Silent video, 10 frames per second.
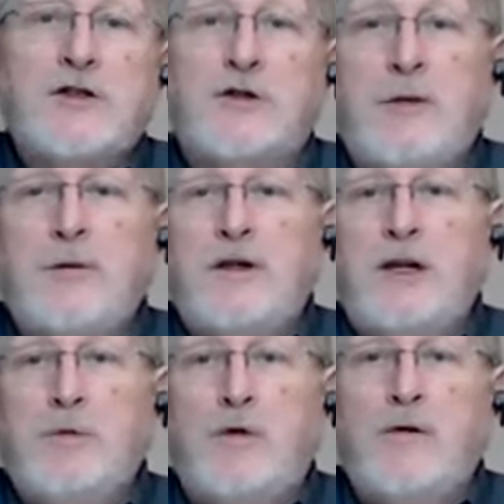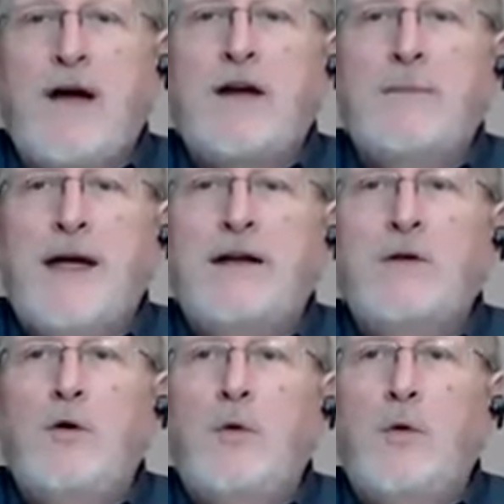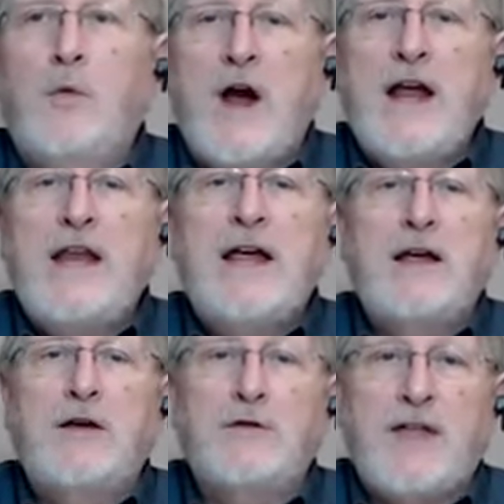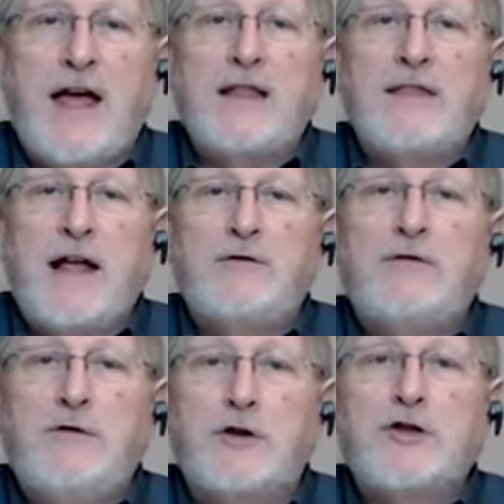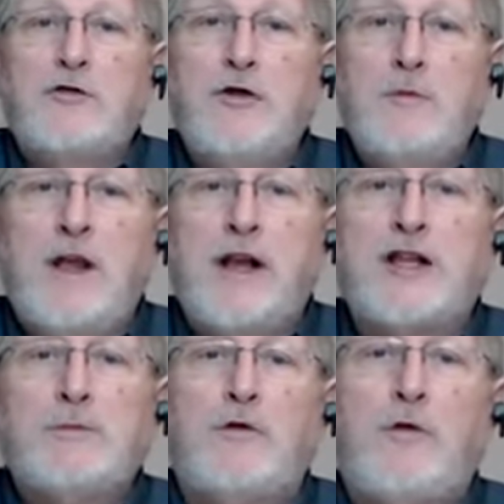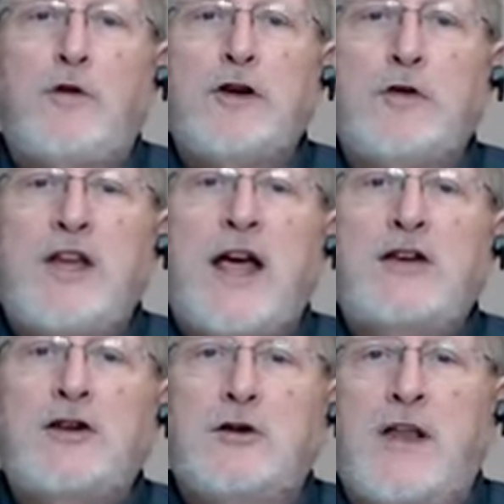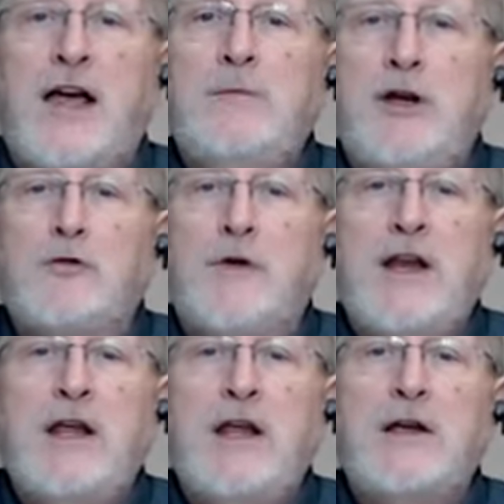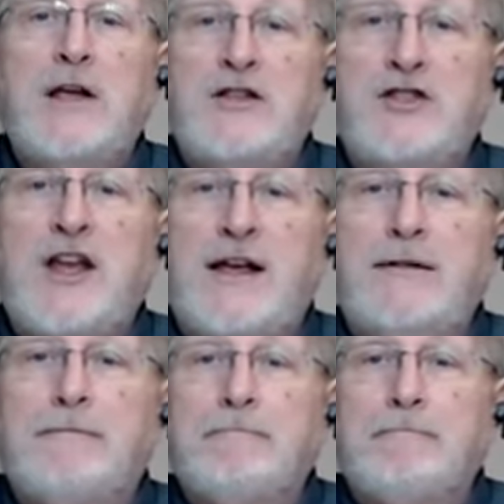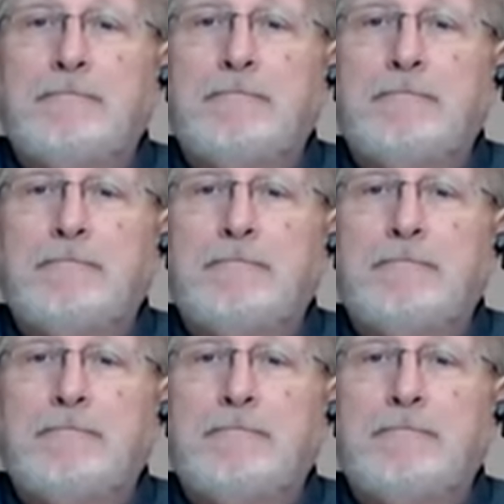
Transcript: so typically we'll recommend waiting those few minutes before you take your light meter reading each day.